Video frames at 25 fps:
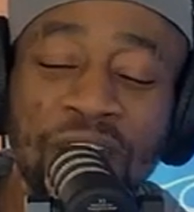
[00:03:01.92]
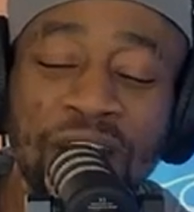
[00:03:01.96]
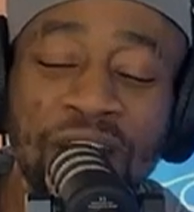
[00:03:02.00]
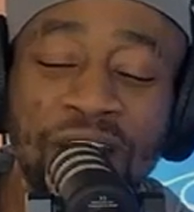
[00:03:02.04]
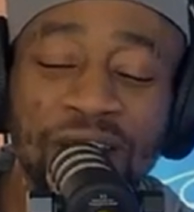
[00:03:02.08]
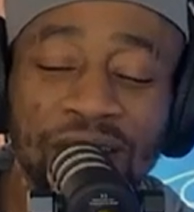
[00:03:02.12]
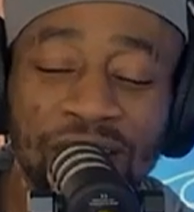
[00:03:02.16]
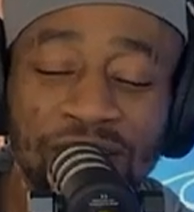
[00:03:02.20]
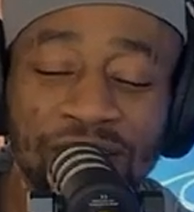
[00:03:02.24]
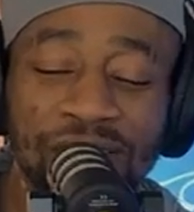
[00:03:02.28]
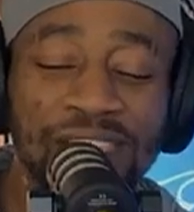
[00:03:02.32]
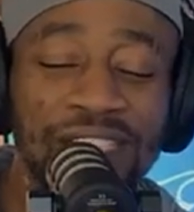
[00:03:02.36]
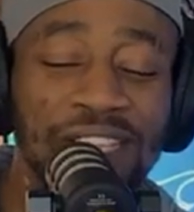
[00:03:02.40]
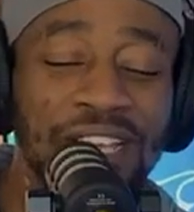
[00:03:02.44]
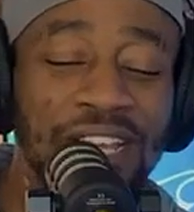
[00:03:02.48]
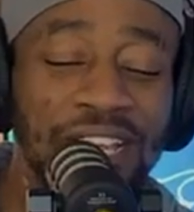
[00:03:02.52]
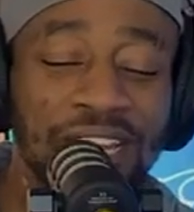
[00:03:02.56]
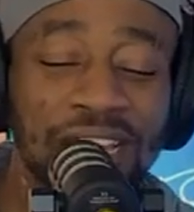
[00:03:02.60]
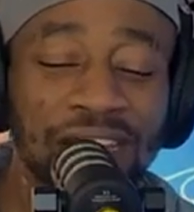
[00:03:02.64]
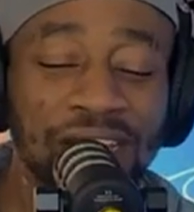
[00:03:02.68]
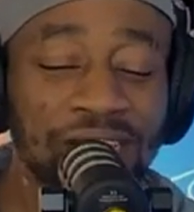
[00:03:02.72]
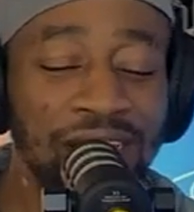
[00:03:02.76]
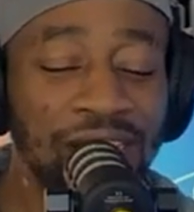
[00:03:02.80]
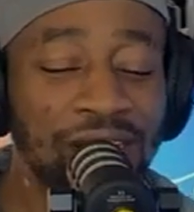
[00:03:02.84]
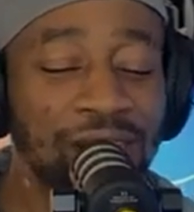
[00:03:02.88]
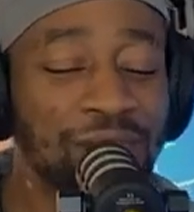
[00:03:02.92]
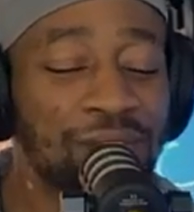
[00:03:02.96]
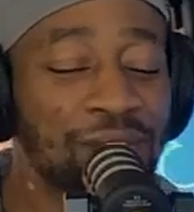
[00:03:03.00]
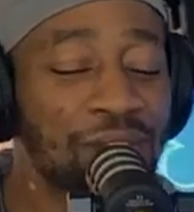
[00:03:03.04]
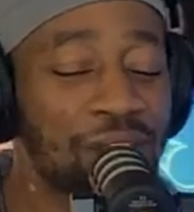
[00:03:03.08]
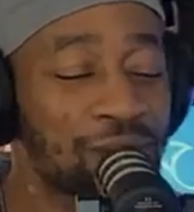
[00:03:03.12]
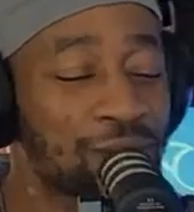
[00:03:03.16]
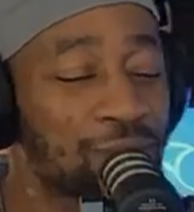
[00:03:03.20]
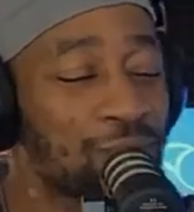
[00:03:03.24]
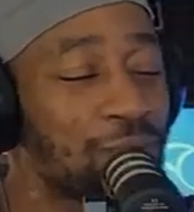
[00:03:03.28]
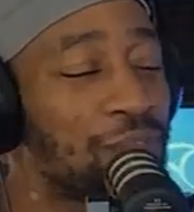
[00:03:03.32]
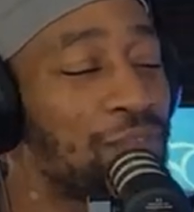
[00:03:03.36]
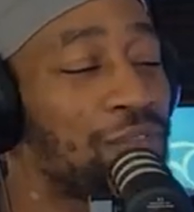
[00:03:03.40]
let's
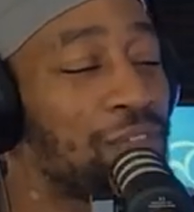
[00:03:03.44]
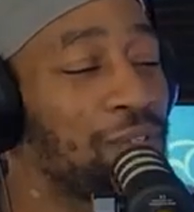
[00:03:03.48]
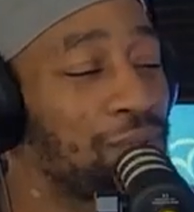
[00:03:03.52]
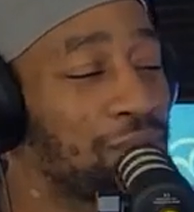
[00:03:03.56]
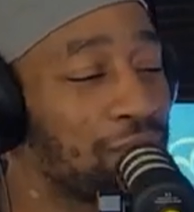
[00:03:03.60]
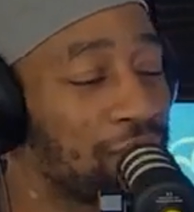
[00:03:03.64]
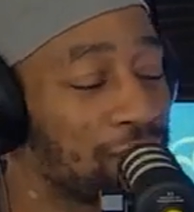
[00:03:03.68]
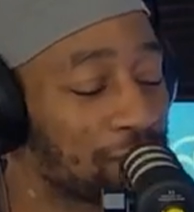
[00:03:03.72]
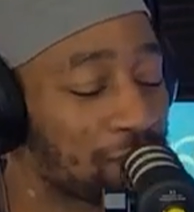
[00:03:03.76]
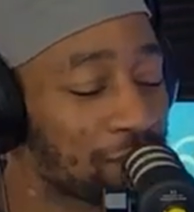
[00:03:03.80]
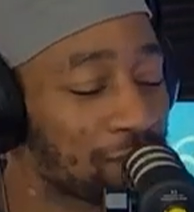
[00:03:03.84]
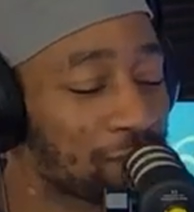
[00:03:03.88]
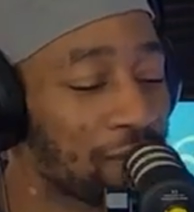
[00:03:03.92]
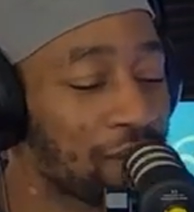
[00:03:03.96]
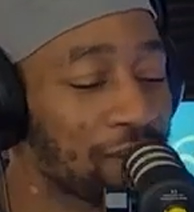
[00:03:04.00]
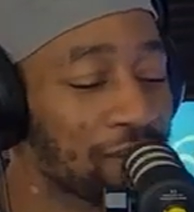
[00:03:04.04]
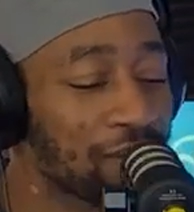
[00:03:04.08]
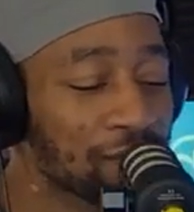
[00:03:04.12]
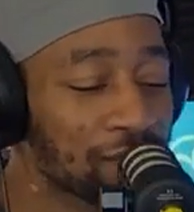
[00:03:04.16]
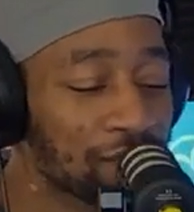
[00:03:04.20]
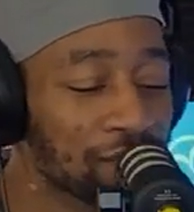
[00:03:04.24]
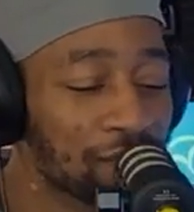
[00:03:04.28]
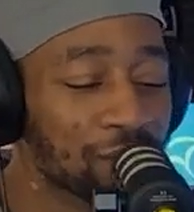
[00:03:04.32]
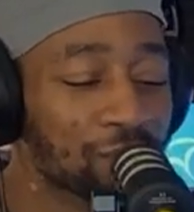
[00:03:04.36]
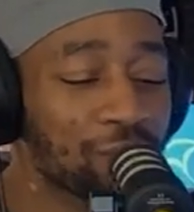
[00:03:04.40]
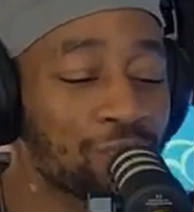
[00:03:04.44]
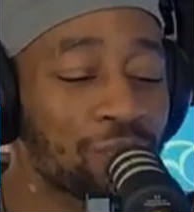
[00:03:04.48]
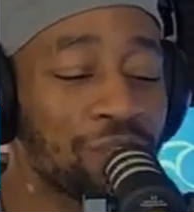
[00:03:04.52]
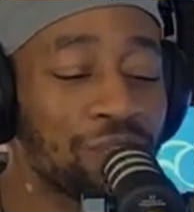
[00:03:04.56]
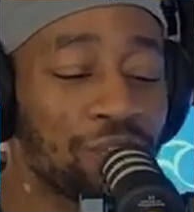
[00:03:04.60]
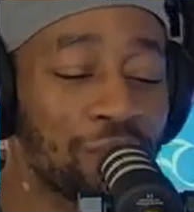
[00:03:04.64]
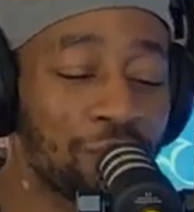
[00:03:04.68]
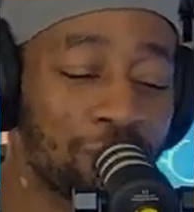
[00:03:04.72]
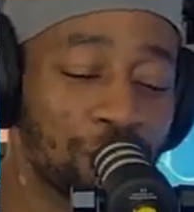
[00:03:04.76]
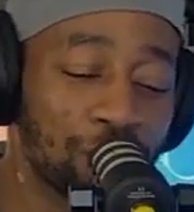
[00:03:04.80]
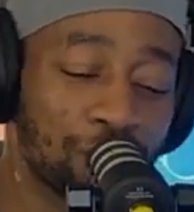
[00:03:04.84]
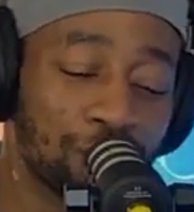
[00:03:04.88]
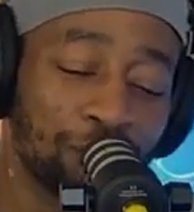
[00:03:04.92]
review this. Right. Let's
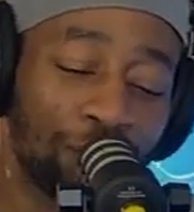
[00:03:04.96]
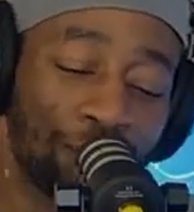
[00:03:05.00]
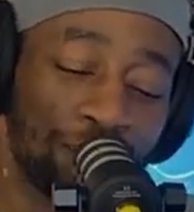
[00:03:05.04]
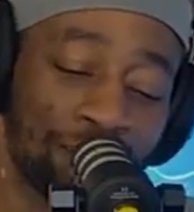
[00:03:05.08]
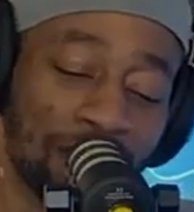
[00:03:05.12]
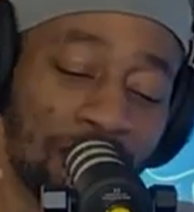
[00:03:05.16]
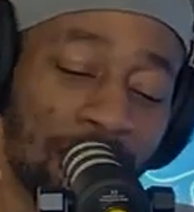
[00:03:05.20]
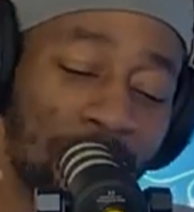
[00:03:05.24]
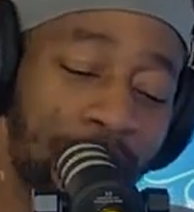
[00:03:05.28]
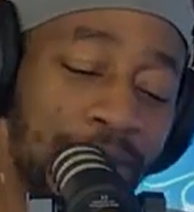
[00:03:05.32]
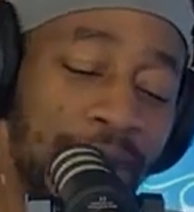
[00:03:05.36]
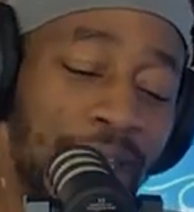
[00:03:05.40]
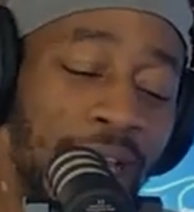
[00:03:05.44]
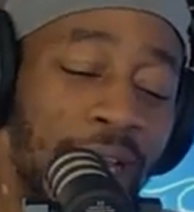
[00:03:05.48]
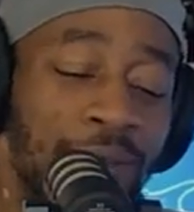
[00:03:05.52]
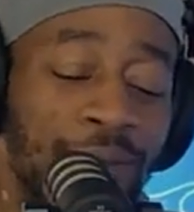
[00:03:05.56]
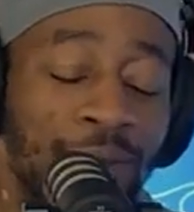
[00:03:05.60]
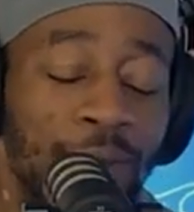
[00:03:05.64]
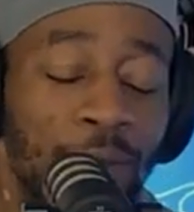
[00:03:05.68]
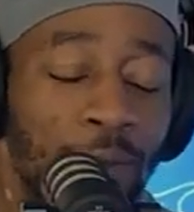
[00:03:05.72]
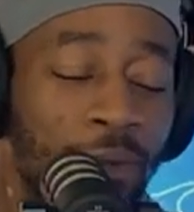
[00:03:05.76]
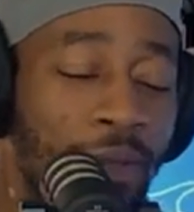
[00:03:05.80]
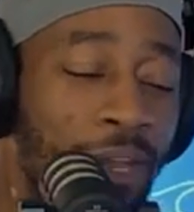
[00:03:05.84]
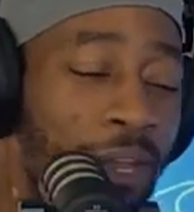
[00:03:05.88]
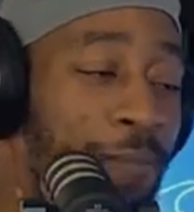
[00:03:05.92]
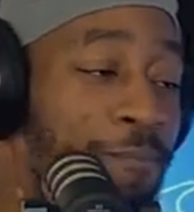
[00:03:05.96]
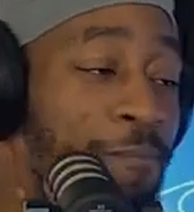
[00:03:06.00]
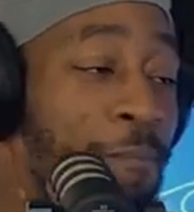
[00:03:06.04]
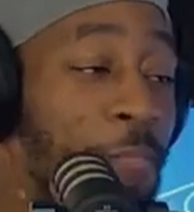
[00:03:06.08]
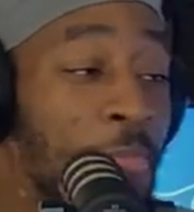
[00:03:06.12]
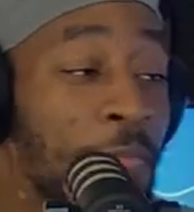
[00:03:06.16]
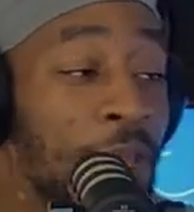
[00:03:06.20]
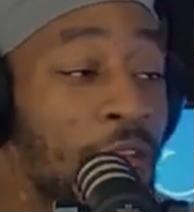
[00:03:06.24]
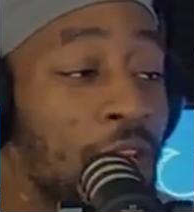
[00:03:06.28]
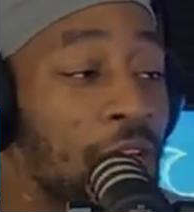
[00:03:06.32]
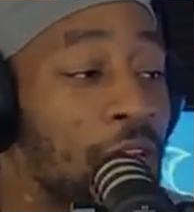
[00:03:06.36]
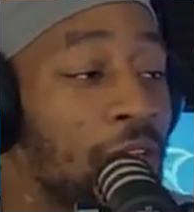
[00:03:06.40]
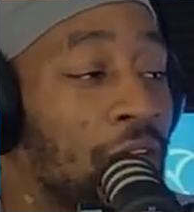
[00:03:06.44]
review this from top down. Okay.
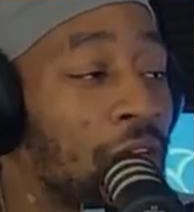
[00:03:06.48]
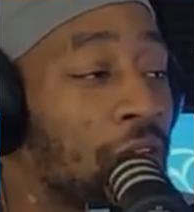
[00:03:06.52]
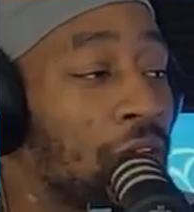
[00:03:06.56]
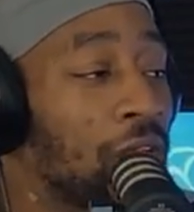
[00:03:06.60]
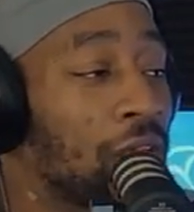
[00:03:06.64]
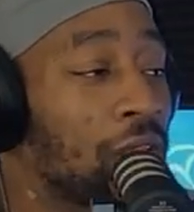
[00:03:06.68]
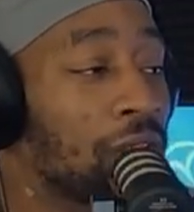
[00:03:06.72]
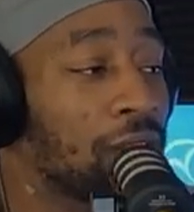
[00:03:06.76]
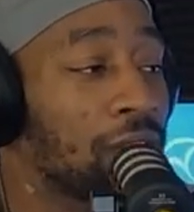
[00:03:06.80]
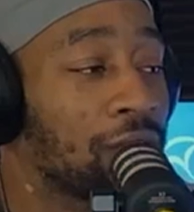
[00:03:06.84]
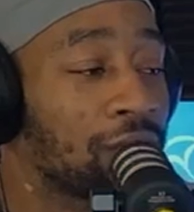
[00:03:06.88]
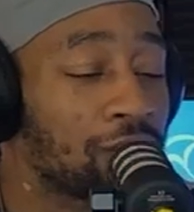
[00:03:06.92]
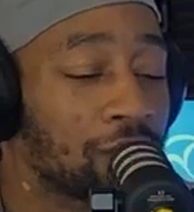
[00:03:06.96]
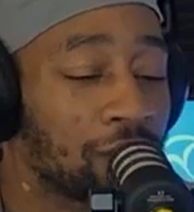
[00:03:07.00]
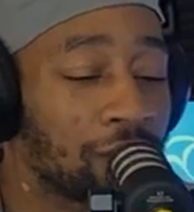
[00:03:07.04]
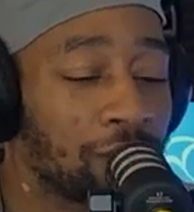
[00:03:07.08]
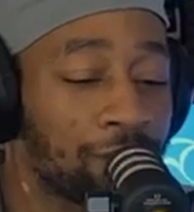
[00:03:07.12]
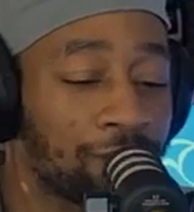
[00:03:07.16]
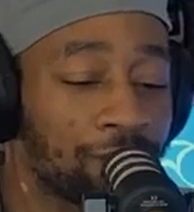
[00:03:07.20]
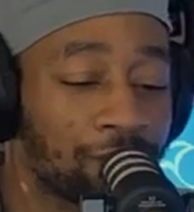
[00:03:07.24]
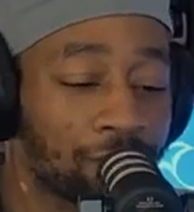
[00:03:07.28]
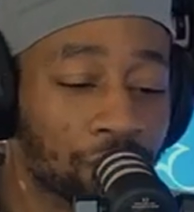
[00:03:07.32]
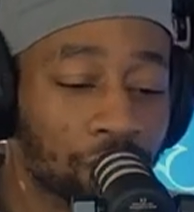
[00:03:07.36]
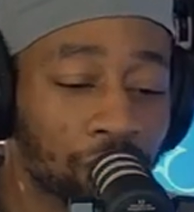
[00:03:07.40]
Listen.